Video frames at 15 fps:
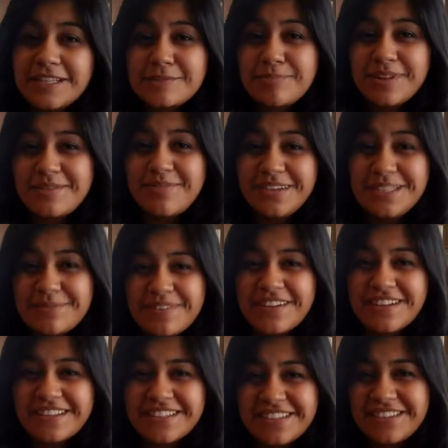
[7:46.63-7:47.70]
let's play
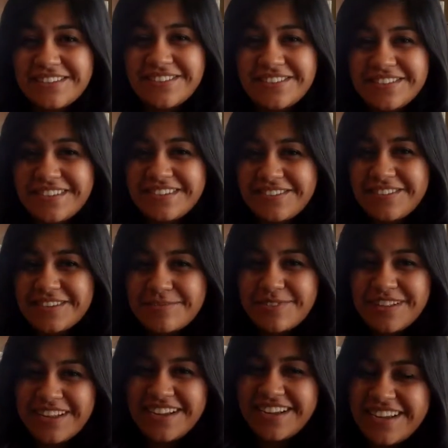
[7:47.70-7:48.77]
baseball. Do you want to
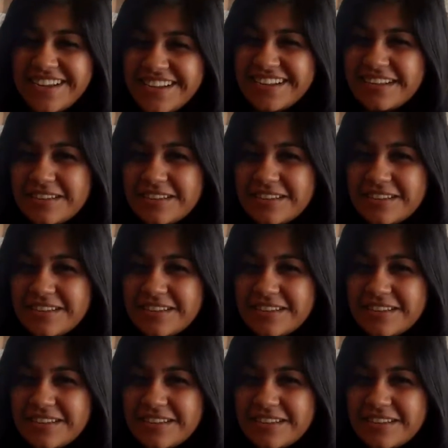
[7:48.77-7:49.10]
play?